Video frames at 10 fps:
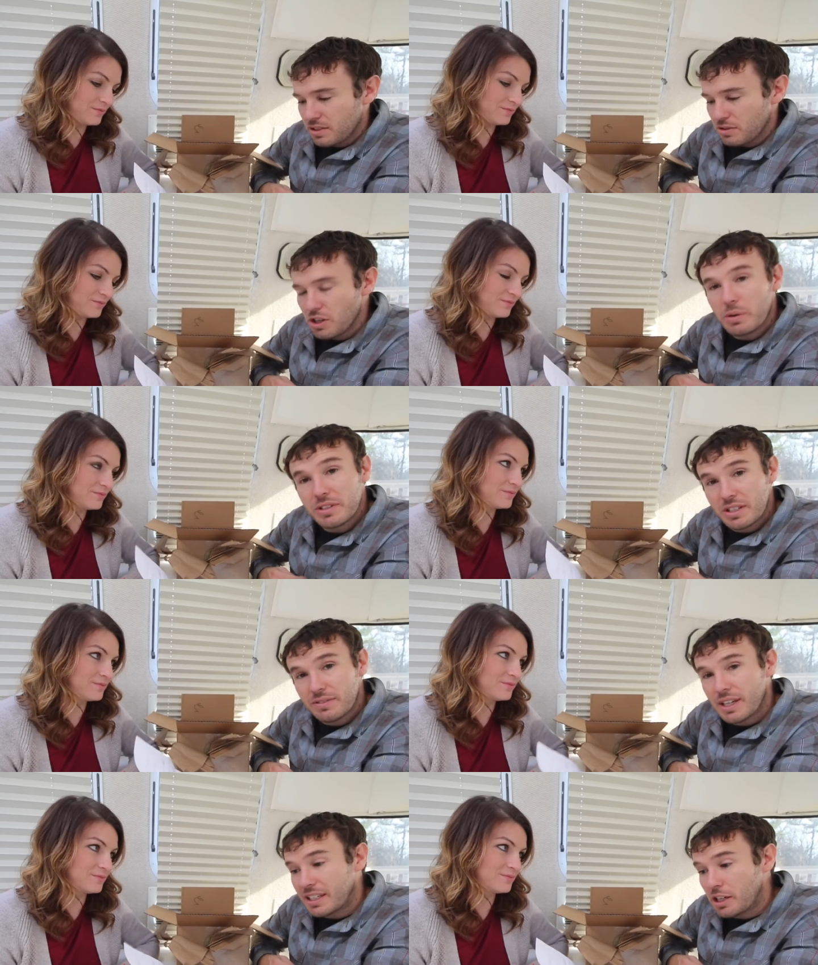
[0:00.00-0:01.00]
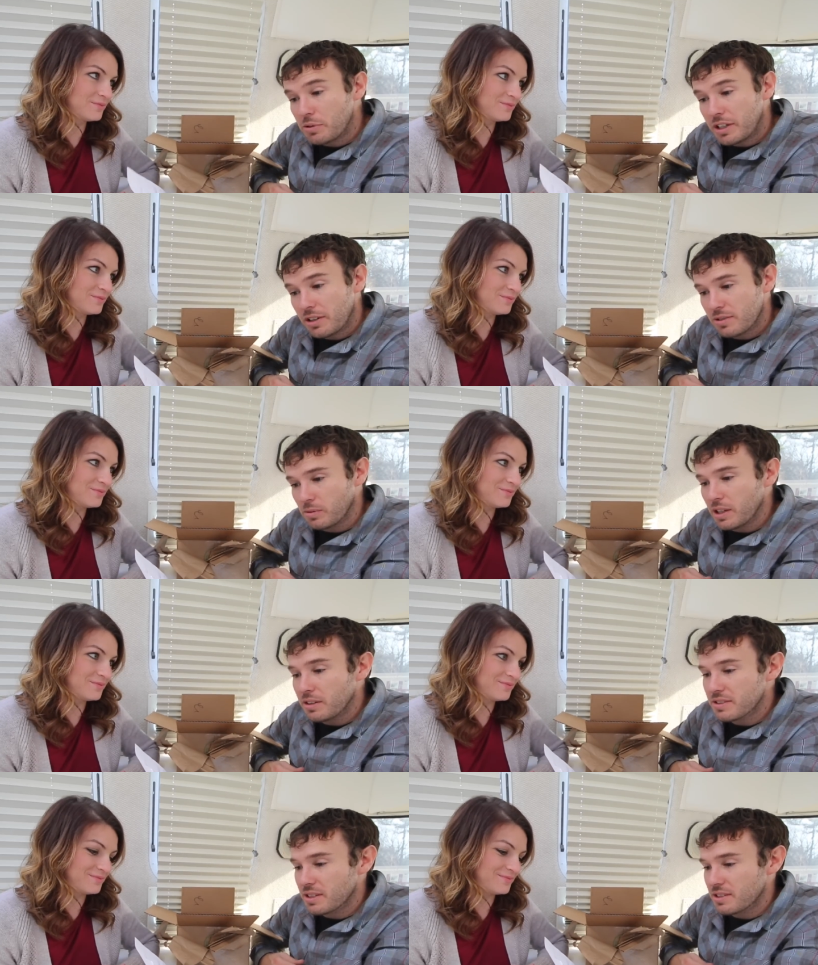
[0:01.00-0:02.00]
Speaker 1: So Joe and Steve got a note in here as well. It
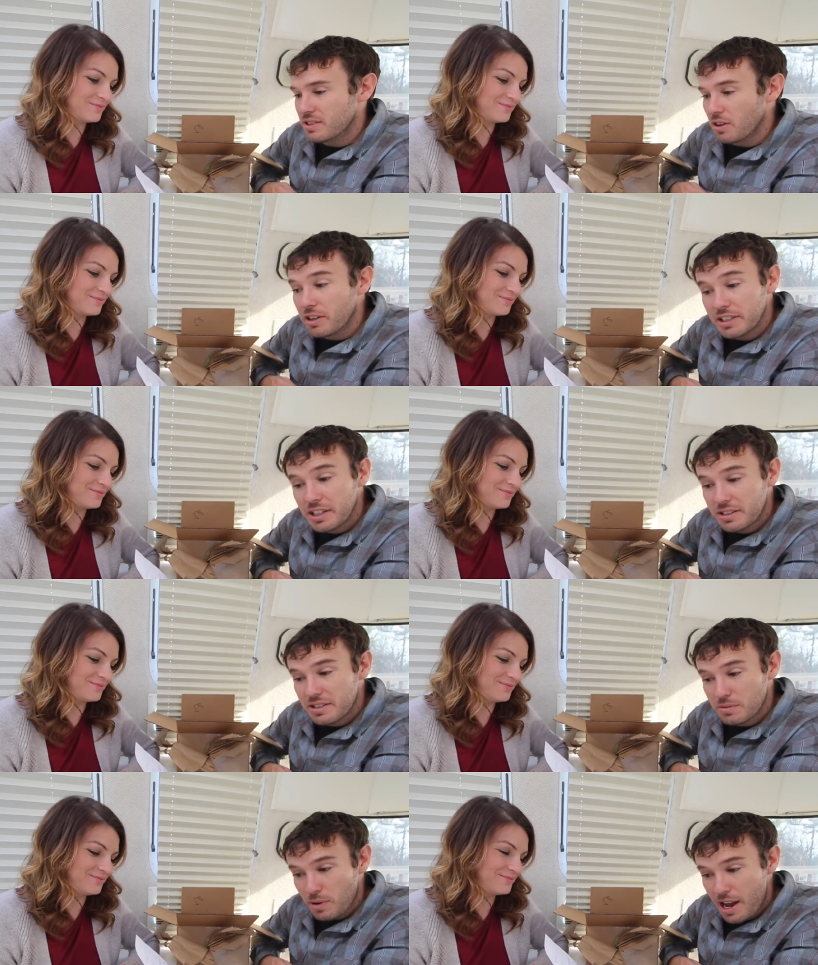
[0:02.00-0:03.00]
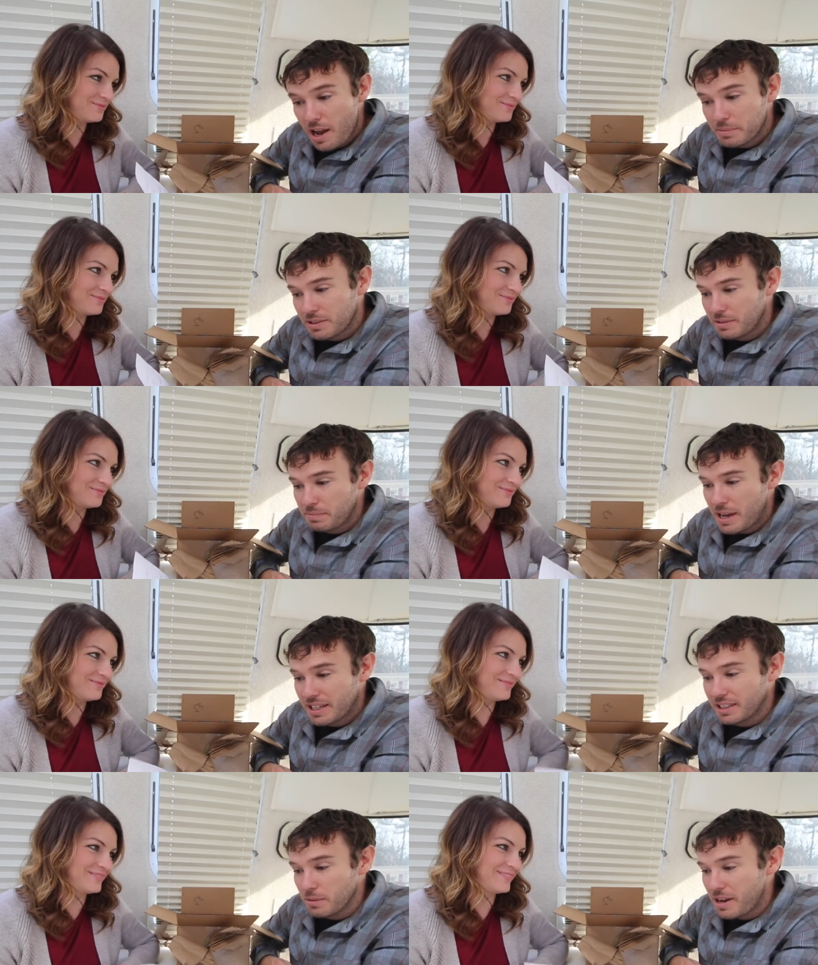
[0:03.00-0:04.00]
says, sorry none of this is wrapped.
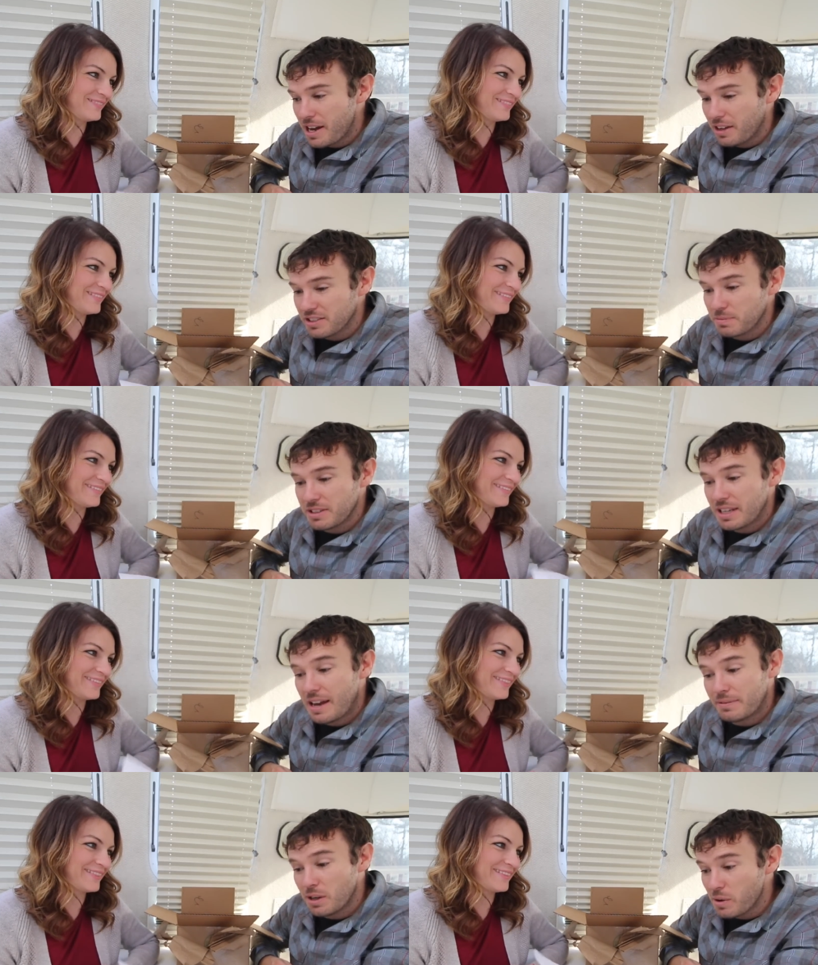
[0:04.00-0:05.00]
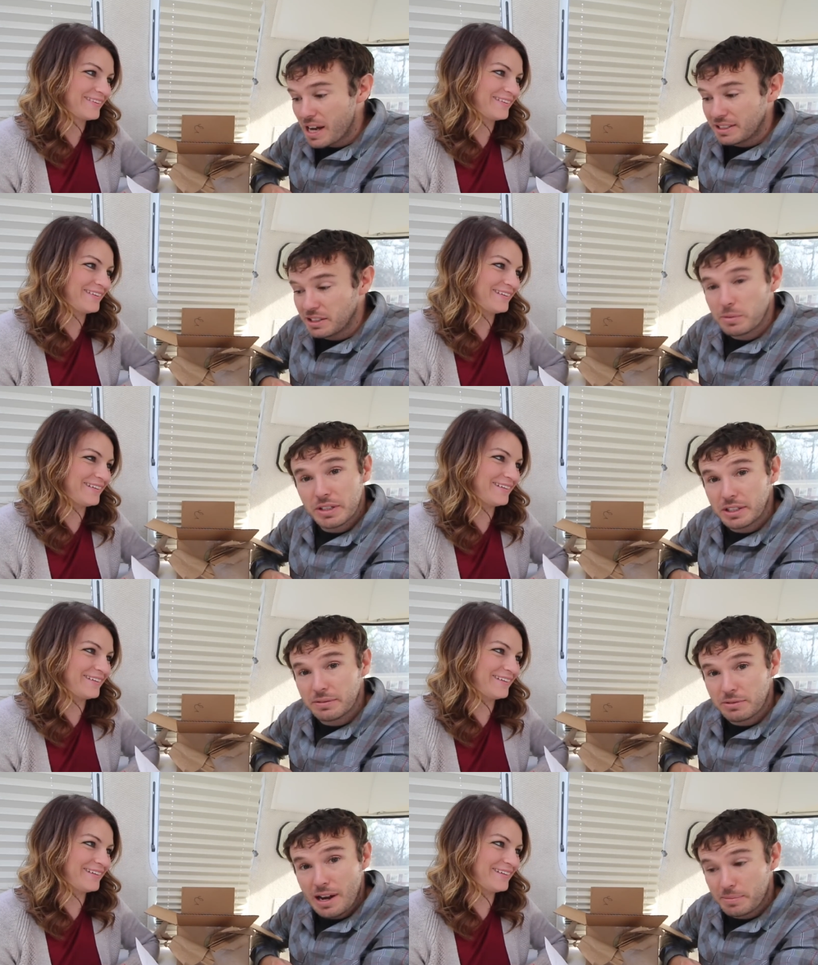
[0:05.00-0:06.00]
Packing up my house means I have no idea where the gift
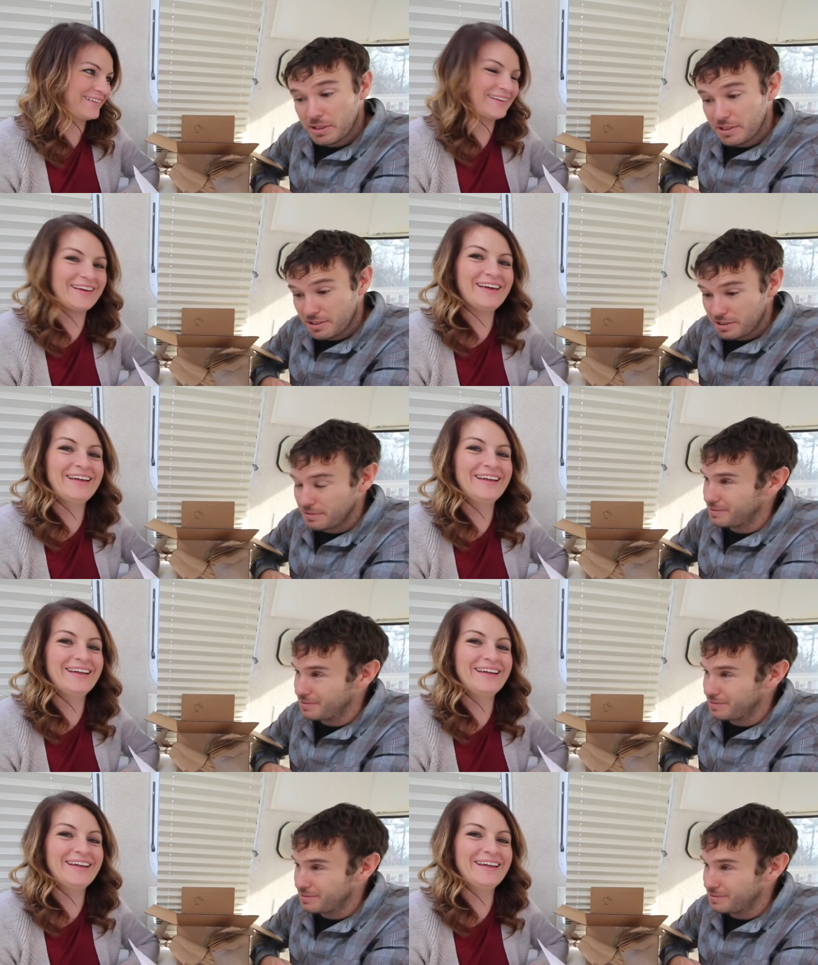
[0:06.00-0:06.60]
wrap is.